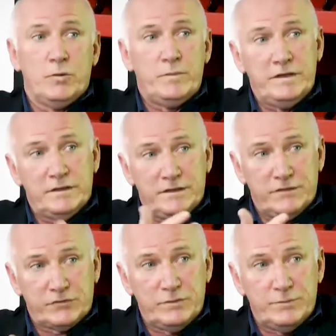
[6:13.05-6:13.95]
opening a
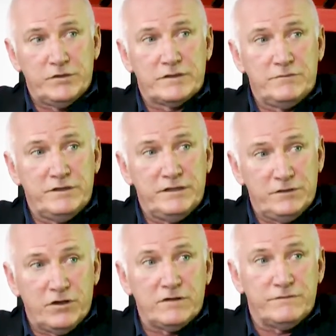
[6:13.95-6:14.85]
history book and reading
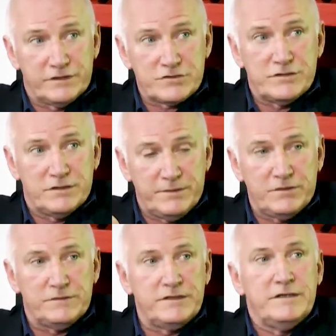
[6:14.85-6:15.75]
nonfiction about.